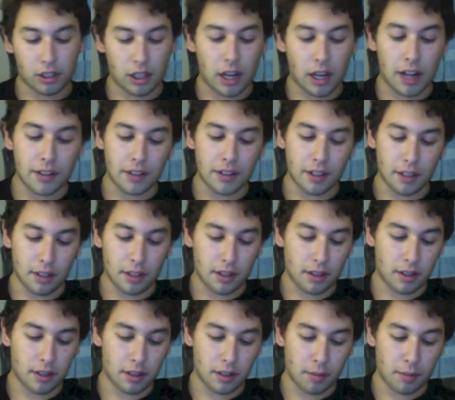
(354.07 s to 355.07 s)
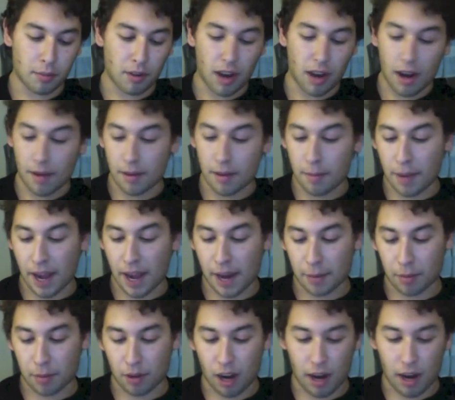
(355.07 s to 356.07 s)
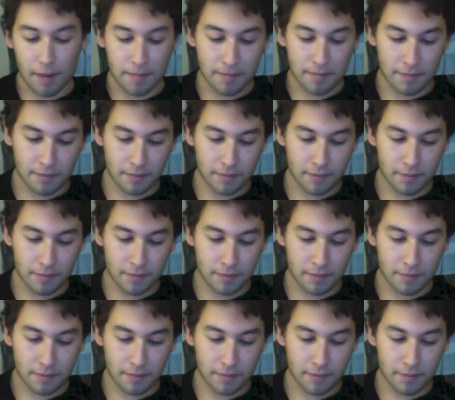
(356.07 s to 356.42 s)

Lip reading: on the back prime,